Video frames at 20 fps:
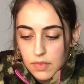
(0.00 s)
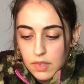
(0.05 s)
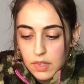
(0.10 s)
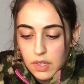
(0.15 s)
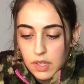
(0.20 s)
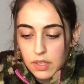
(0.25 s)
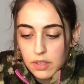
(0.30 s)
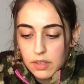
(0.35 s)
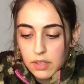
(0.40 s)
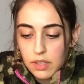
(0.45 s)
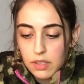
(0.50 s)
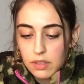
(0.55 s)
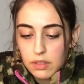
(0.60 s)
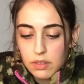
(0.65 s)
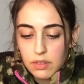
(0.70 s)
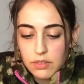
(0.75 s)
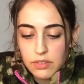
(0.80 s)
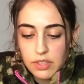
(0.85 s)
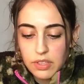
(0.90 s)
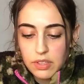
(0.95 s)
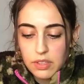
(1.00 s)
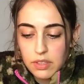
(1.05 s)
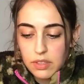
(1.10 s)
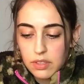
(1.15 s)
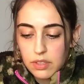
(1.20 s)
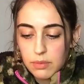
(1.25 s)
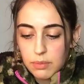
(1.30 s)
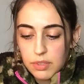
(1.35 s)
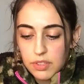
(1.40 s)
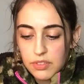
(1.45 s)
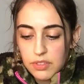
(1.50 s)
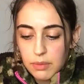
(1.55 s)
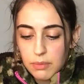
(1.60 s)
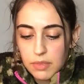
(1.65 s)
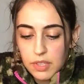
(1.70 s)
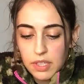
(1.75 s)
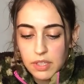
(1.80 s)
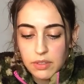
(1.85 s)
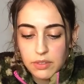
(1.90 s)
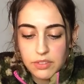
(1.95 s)
Yeah, it looks like there could be
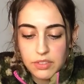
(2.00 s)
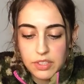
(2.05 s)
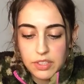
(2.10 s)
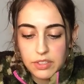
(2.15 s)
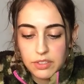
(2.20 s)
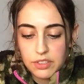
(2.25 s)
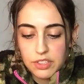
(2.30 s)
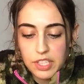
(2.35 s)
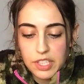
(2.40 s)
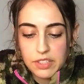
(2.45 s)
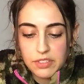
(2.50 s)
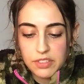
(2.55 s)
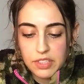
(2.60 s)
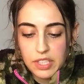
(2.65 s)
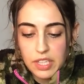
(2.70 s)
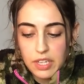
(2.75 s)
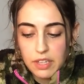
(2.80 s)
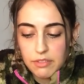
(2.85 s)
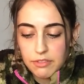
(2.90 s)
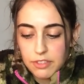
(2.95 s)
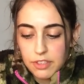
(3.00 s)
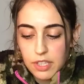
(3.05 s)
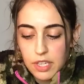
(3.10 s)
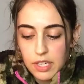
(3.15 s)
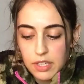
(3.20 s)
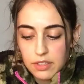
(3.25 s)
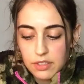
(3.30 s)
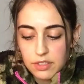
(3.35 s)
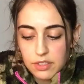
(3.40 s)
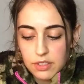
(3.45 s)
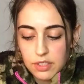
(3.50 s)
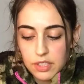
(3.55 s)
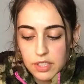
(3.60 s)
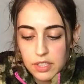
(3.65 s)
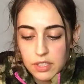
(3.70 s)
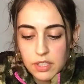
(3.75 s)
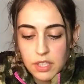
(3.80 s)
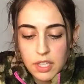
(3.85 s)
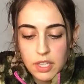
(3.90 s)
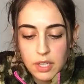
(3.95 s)
something else that you're chasing after,
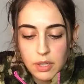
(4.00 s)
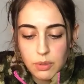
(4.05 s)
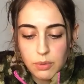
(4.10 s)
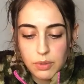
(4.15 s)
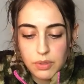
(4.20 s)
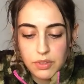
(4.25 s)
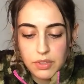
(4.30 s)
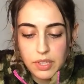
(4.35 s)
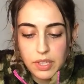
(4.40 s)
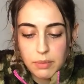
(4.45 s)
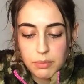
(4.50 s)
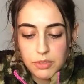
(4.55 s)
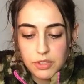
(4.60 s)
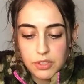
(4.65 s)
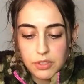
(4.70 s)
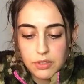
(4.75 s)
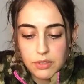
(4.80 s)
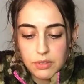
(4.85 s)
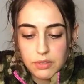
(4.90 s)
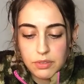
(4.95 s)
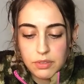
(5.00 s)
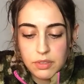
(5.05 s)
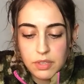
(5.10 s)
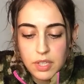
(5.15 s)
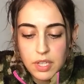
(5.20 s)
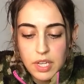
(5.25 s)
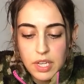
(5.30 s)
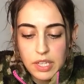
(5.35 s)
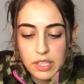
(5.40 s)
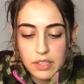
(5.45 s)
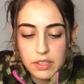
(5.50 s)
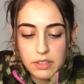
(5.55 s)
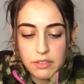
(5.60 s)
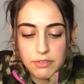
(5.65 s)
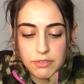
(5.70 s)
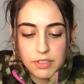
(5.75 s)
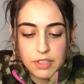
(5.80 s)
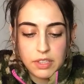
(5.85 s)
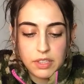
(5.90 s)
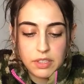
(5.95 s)
actually, with Neptune. I get the
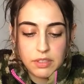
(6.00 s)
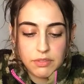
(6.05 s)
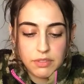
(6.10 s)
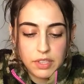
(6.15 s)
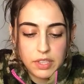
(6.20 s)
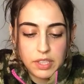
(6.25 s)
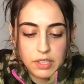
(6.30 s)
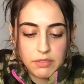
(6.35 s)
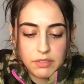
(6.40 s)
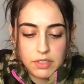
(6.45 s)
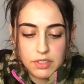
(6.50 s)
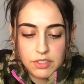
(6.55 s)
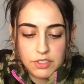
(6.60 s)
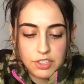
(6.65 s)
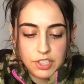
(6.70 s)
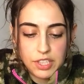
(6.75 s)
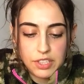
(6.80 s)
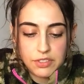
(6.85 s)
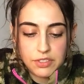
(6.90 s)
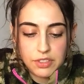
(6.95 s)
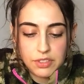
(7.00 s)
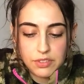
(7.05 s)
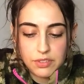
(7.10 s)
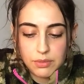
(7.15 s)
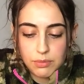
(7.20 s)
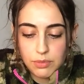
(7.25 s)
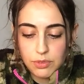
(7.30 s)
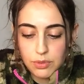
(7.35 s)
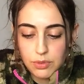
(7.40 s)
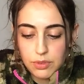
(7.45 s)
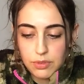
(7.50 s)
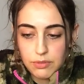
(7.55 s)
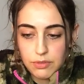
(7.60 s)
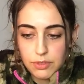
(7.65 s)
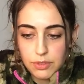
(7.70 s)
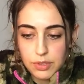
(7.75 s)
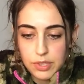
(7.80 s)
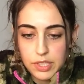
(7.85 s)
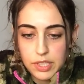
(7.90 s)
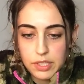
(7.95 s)
feeling of, like, even chasing some sort of
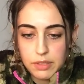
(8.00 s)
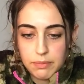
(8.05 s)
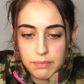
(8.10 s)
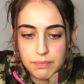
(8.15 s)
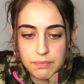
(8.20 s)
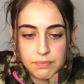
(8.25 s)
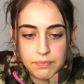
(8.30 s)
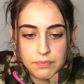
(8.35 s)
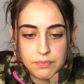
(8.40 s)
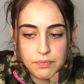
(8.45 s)
dream.